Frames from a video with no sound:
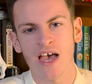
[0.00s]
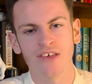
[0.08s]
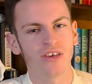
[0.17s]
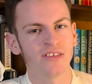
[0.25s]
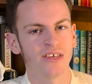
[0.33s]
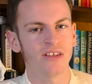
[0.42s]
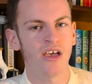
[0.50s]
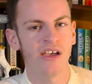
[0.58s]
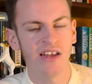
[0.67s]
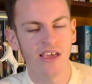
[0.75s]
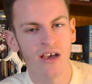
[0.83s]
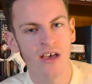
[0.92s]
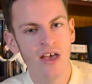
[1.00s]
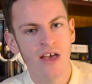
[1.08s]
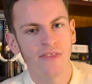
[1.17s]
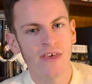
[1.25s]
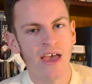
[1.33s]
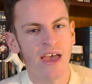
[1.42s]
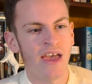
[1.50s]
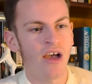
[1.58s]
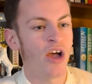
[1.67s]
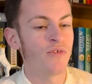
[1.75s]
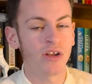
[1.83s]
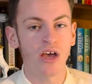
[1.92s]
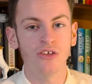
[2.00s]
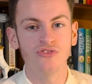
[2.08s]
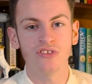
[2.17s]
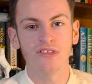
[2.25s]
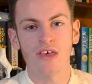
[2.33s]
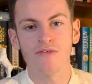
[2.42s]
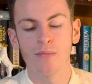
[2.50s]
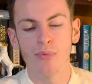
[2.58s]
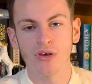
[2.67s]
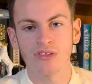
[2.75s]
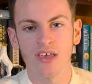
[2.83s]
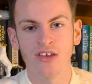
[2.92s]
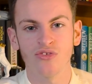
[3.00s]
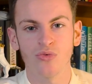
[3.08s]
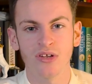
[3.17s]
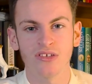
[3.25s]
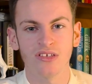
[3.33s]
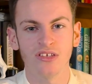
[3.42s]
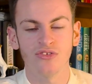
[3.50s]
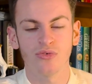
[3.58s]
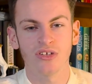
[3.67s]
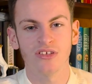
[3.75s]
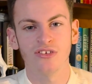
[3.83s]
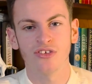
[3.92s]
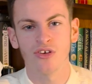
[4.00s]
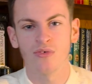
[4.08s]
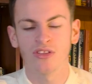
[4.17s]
As I said earlier, I read 107 books in 2022,